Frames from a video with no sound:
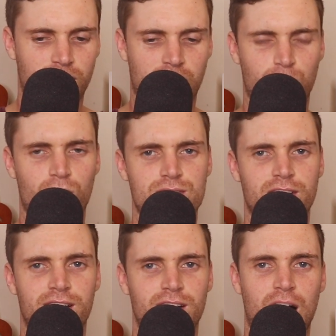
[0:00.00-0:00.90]

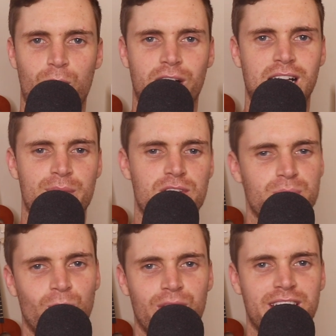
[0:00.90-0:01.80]
woke up this
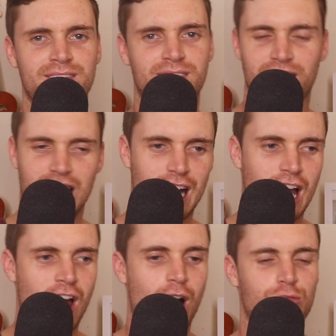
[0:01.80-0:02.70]
morning,
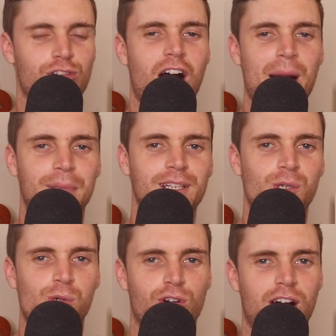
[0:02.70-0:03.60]
a ripe
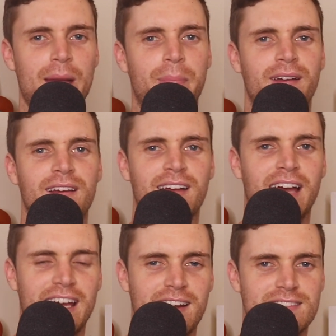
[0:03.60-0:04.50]
little grape,
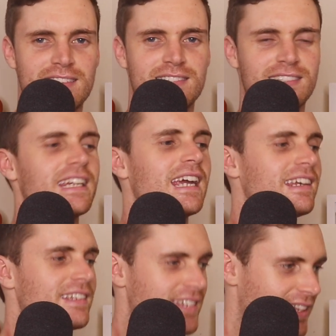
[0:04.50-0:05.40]
and as it's
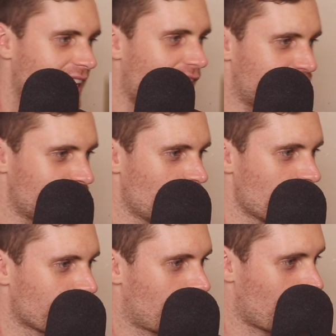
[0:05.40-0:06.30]
neared into the
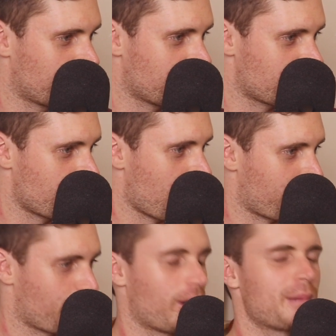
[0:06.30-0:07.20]
afternoon, recording this
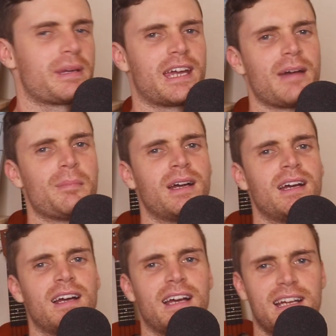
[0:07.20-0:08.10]
about 3 p.m.,
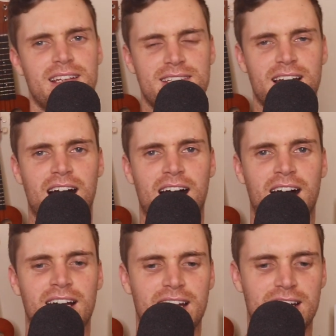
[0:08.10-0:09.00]
It is,
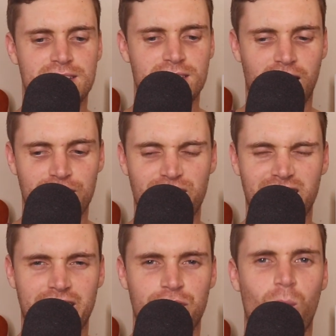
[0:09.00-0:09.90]
I feel
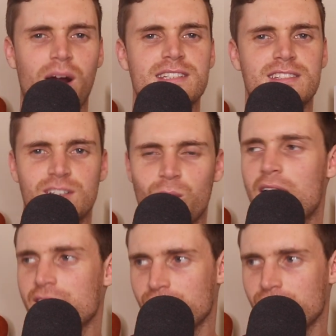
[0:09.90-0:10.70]
like I've wasted away